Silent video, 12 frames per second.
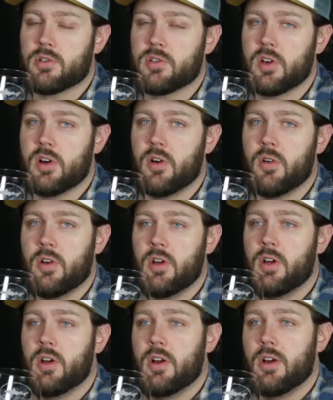So
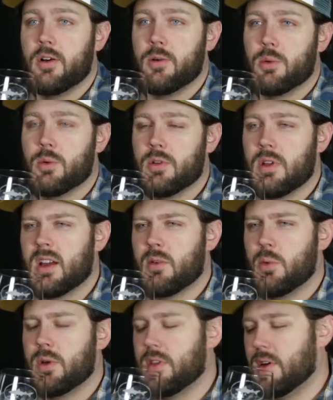like
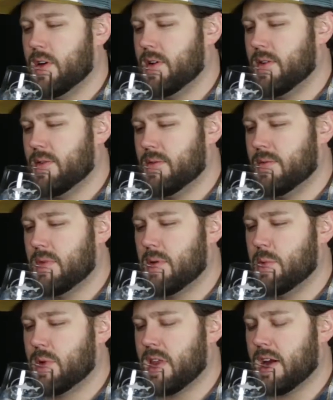with
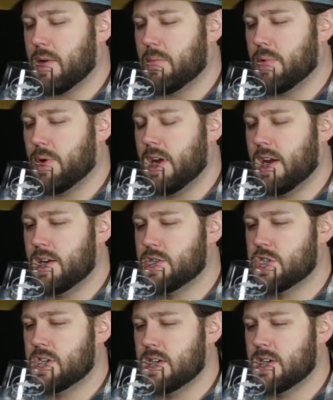maybe with like a brie
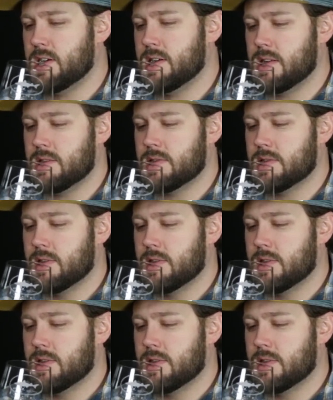cheese